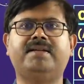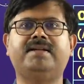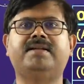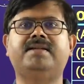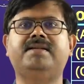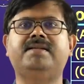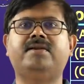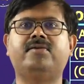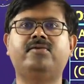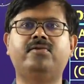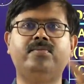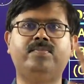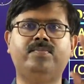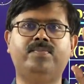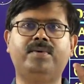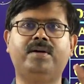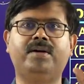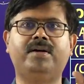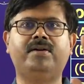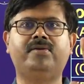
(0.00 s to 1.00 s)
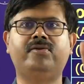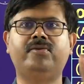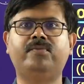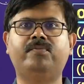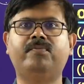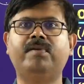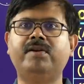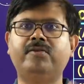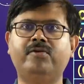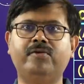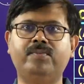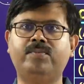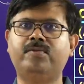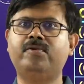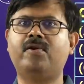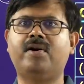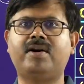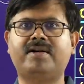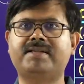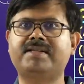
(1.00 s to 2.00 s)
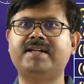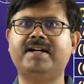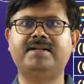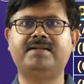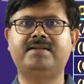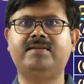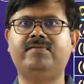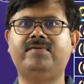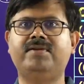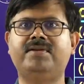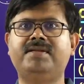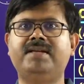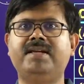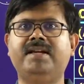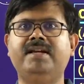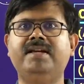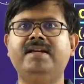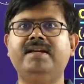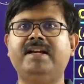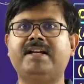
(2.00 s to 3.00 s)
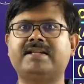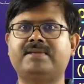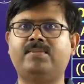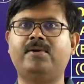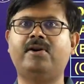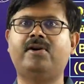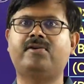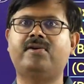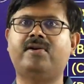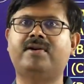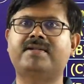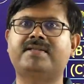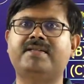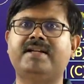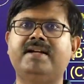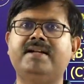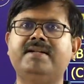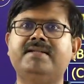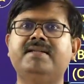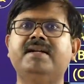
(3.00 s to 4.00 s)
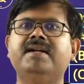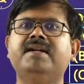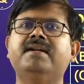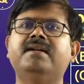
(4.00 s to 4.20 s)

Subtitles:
This is a group 1, group 2 oxides. If you see S block oxides,